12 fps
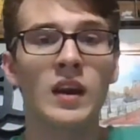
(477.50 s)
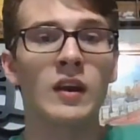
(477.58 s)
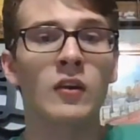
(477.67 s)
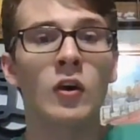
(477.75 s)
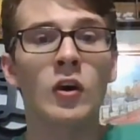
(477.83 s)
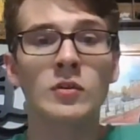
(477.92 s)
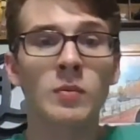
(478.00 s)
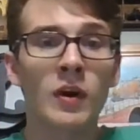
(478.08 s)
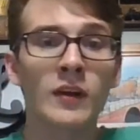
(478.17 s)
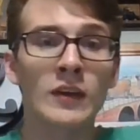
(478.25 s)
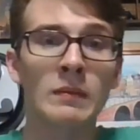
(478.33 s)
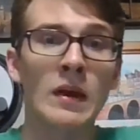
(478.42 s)
in large
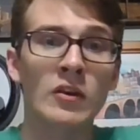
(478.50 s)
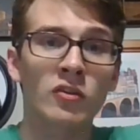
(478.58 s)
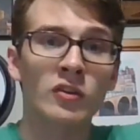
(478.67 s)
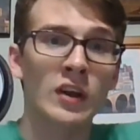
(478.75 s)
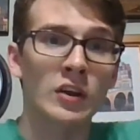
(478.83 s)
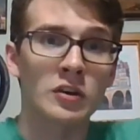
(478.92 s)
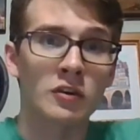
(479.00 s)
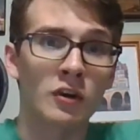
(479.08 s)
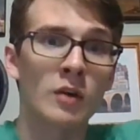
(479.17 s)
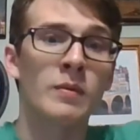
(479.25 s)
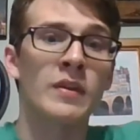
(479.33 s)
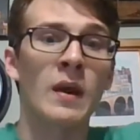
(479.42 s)
parts, especially in
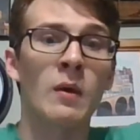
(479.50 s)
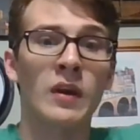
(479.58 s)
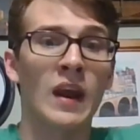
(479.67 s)
Europe, and that would